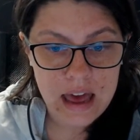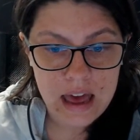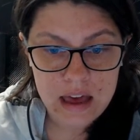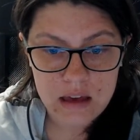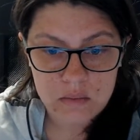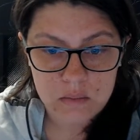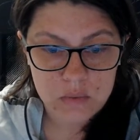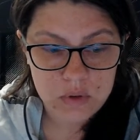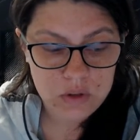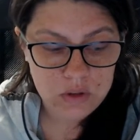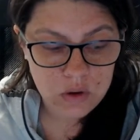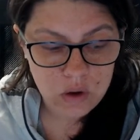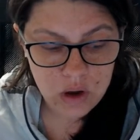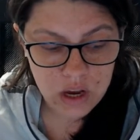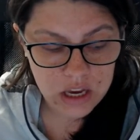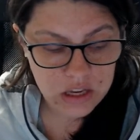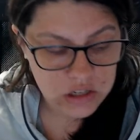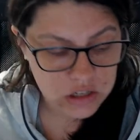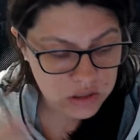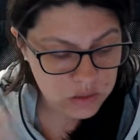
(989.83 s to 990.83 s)
So
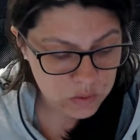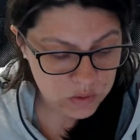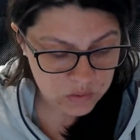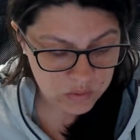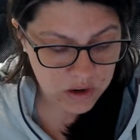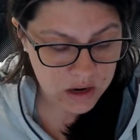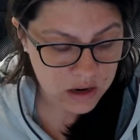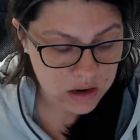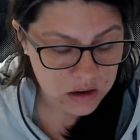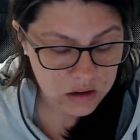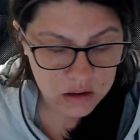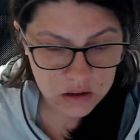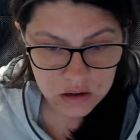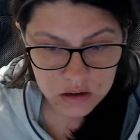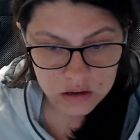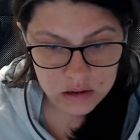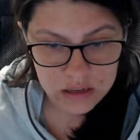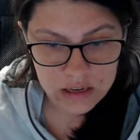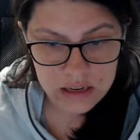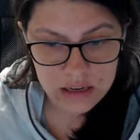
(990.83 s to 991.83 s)
it just was very
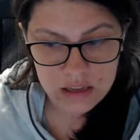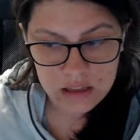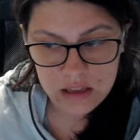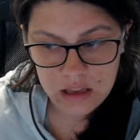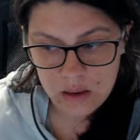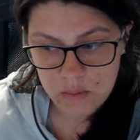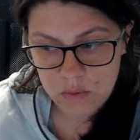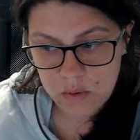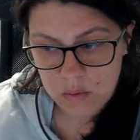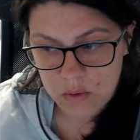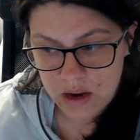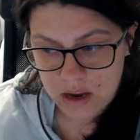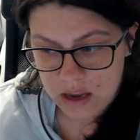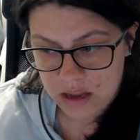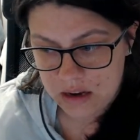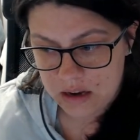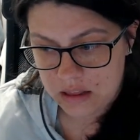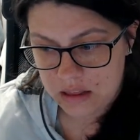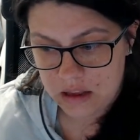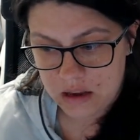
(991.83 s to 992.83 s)
clearly the
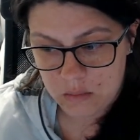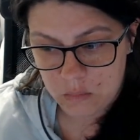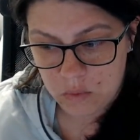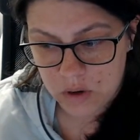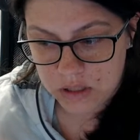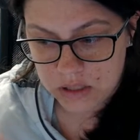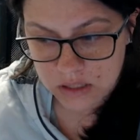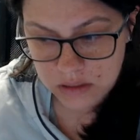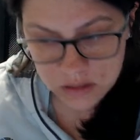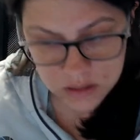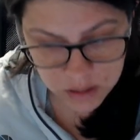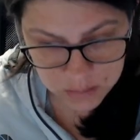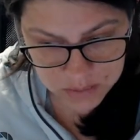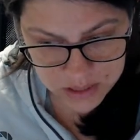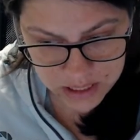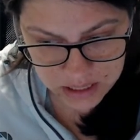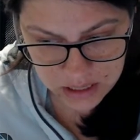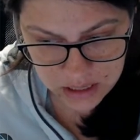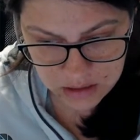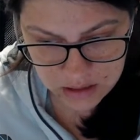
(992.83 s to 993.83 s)
IMURAN. And then once I stopped
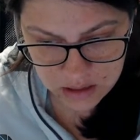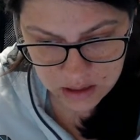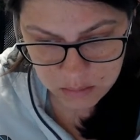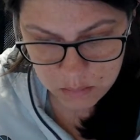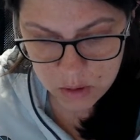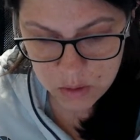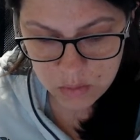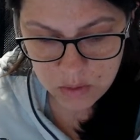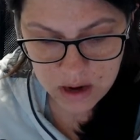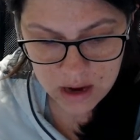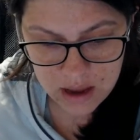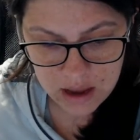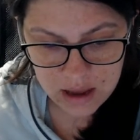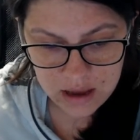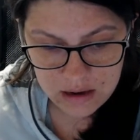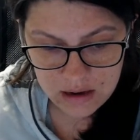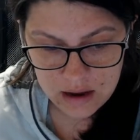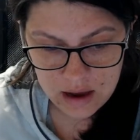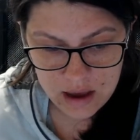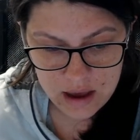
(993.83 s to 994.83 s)
taking the
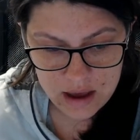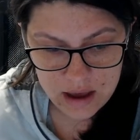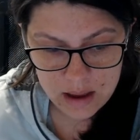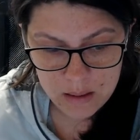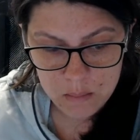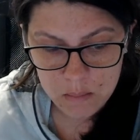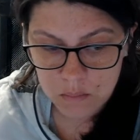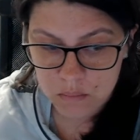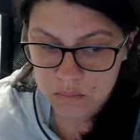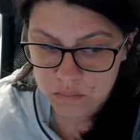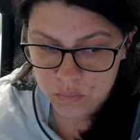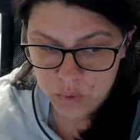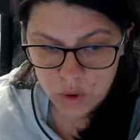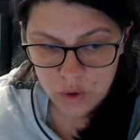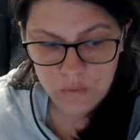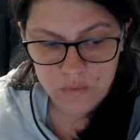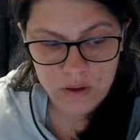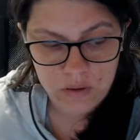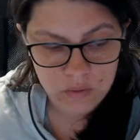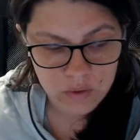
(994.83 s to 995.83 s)
IMURAN, no
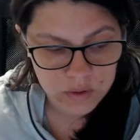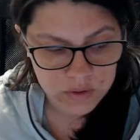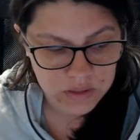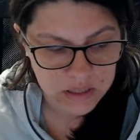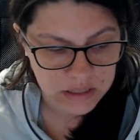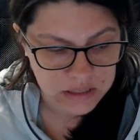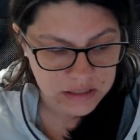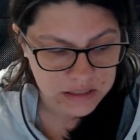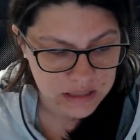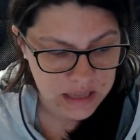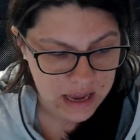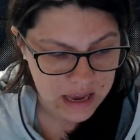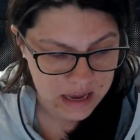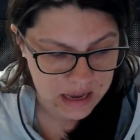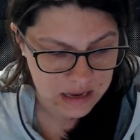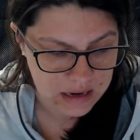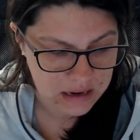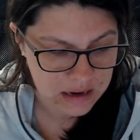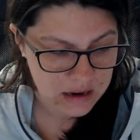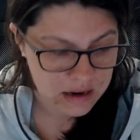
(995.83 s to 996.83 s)
fever since
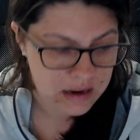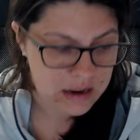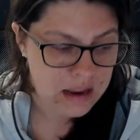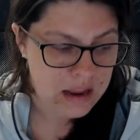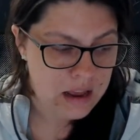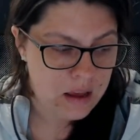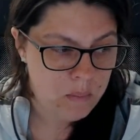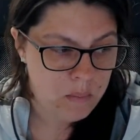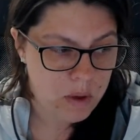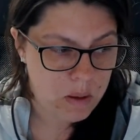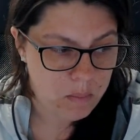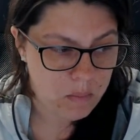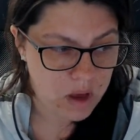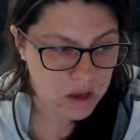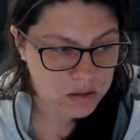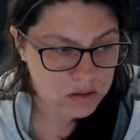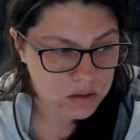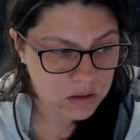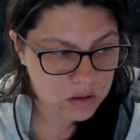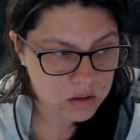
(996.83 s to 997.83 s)
then. My
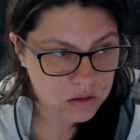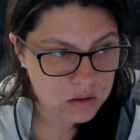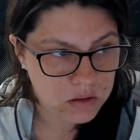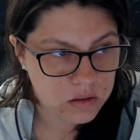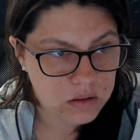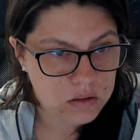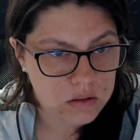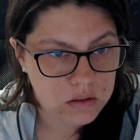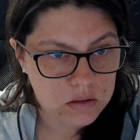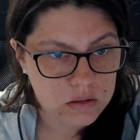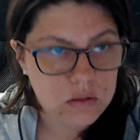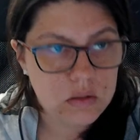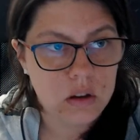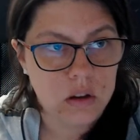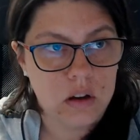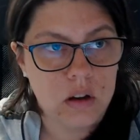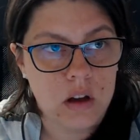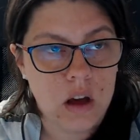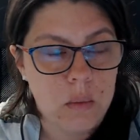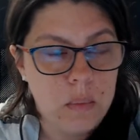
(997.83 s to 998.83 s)
muscles took
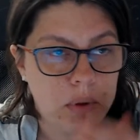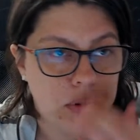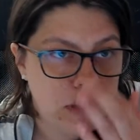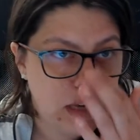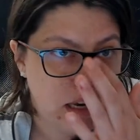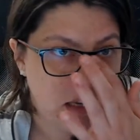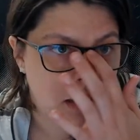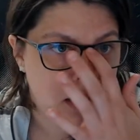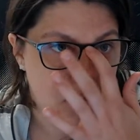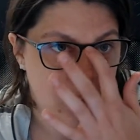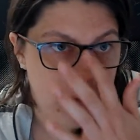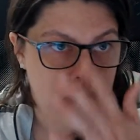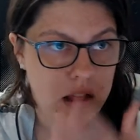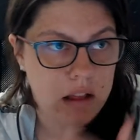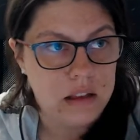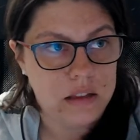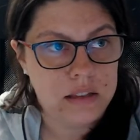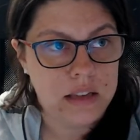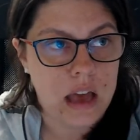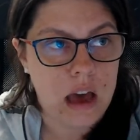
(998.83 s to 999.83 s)
a couple days to
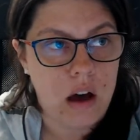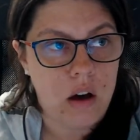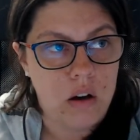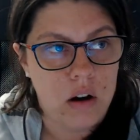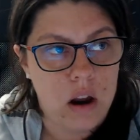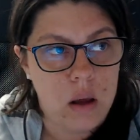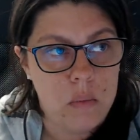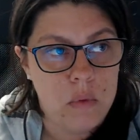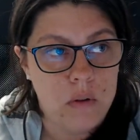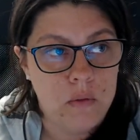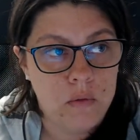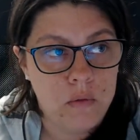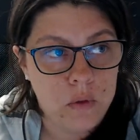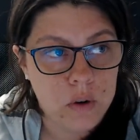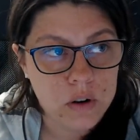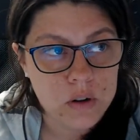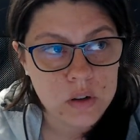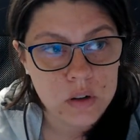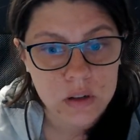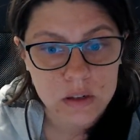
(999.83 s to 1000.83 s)
balance out. I'm
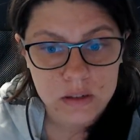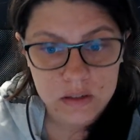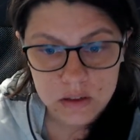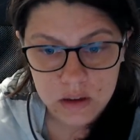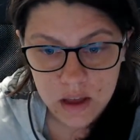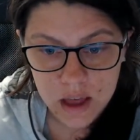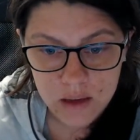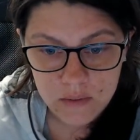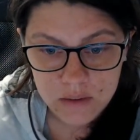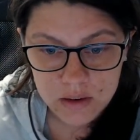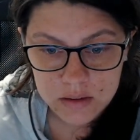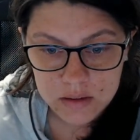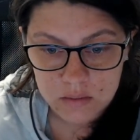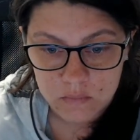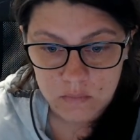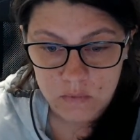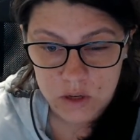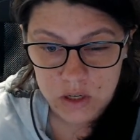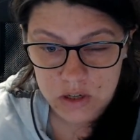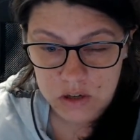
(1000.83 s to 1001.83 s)
unfortunately still having some
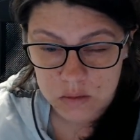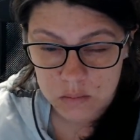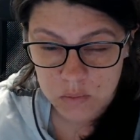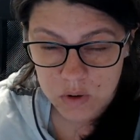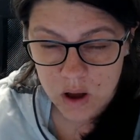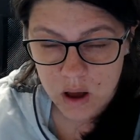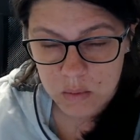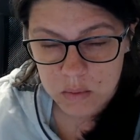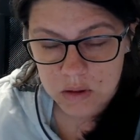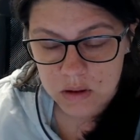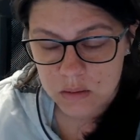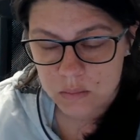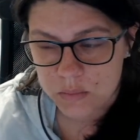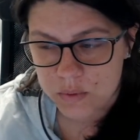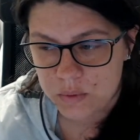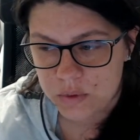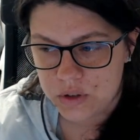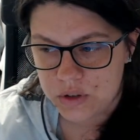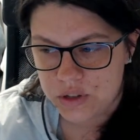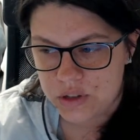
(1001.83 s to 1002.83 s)
vision problems,
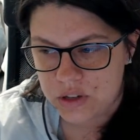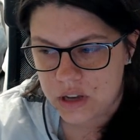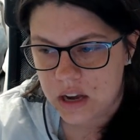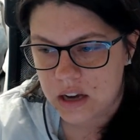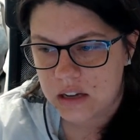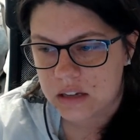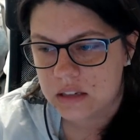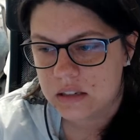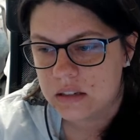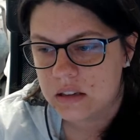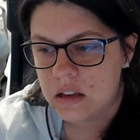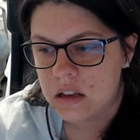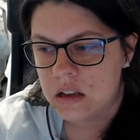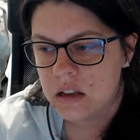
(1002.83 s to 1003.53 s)
which sucks.